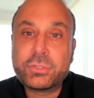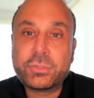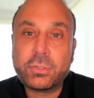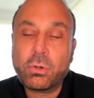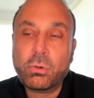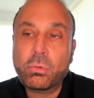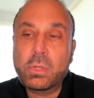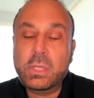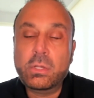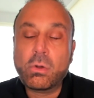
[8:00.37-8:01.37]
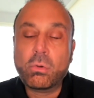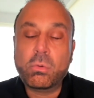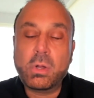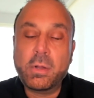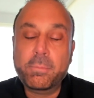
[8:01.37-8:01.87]
So, you know,
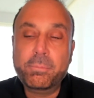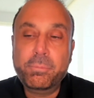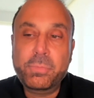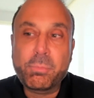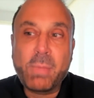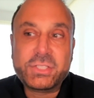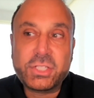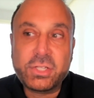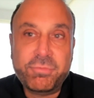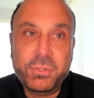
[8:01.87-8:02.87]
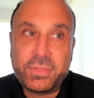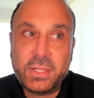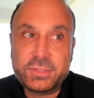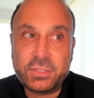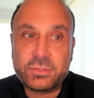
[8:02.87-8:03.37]
you mentioned a few
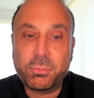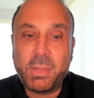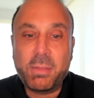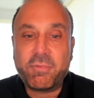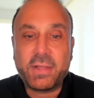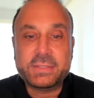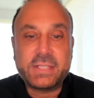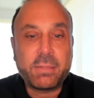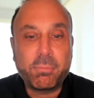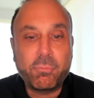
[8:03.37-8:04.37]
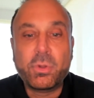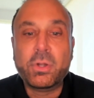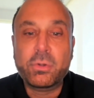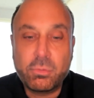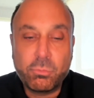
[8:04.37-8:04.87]
things there, so maybe if I can take one
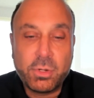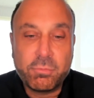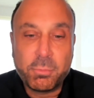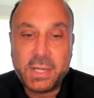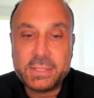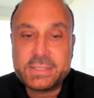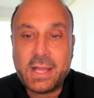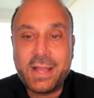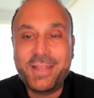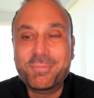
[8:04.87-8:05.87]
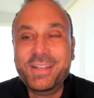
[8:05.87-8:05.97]
of them at a time.